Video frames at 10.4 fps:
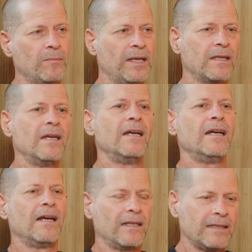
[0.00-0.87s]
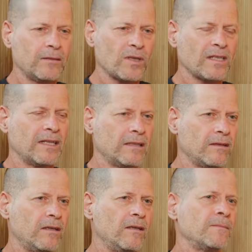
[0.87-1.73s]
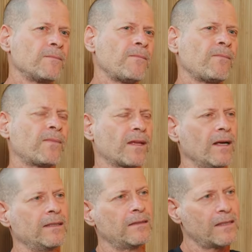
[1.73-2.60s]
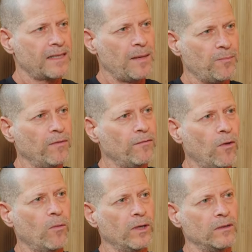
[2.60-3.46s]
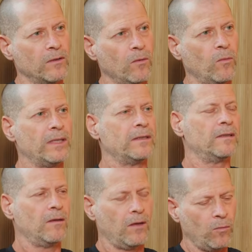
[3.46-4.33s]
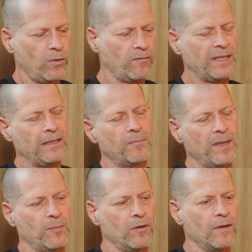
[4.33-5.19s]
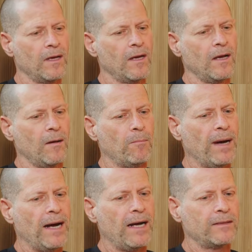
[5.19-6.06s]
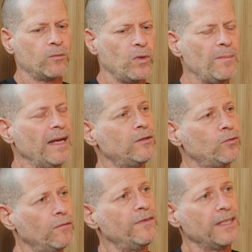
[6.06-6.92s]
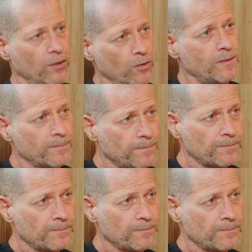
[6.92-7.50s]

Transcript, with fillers: But that was another another step forward when uh, with meeting people. But we made two videos.